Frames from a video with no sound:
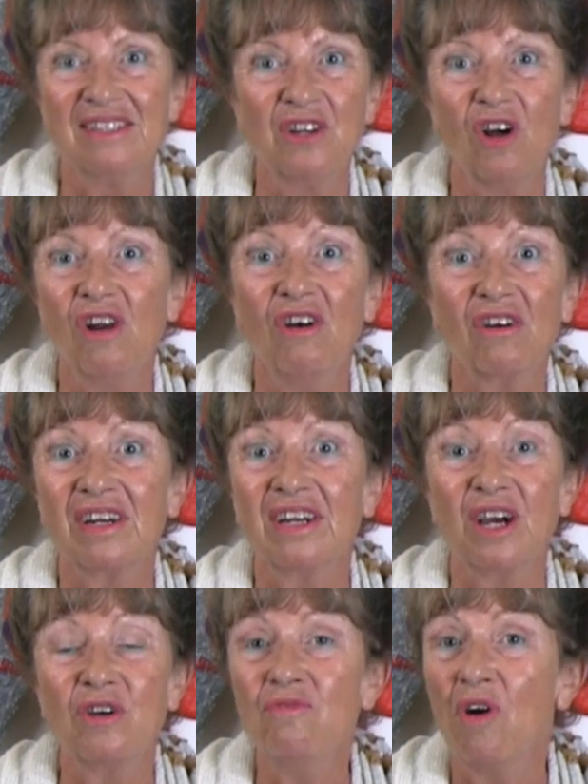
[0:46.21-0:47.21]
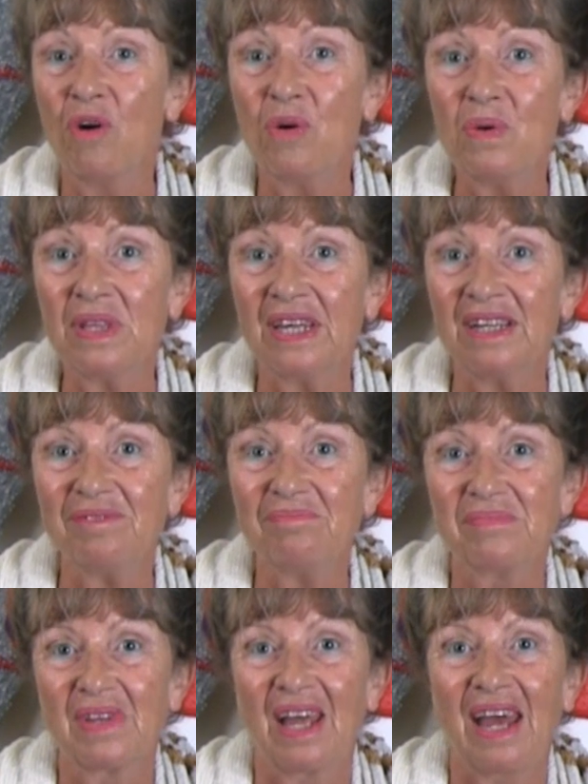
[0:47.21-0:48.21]
not a lot can go wrong with it,
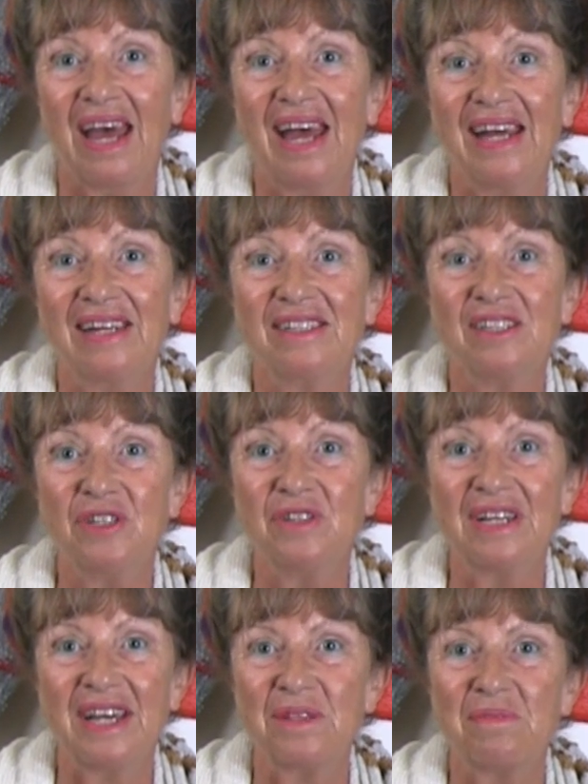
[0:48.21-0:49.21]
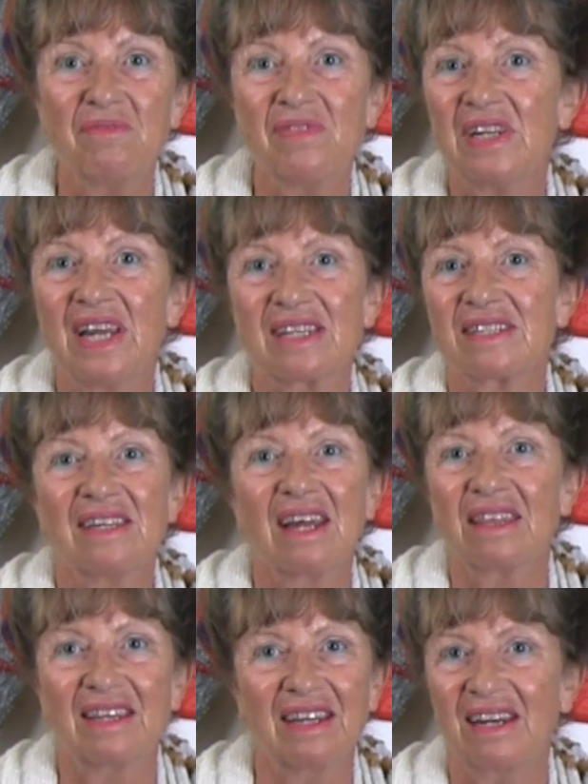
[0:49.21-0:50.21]
and you can get them for next to
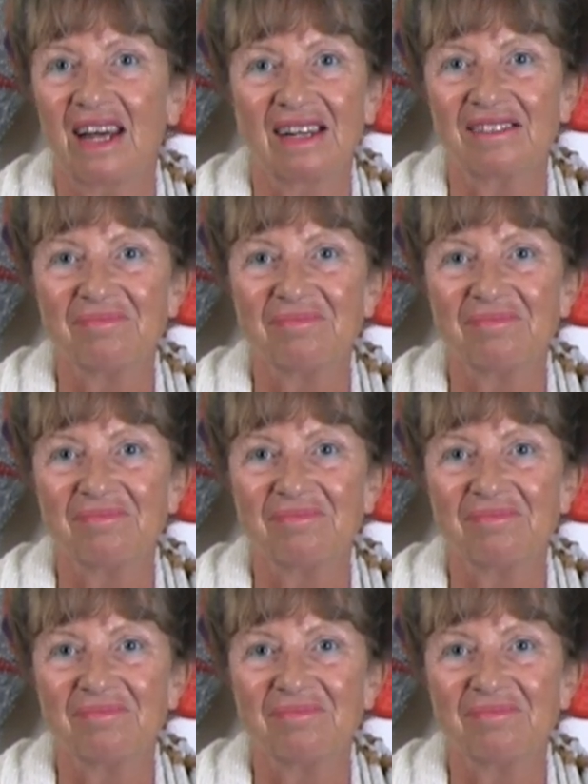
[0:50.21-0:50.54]
nothing now. You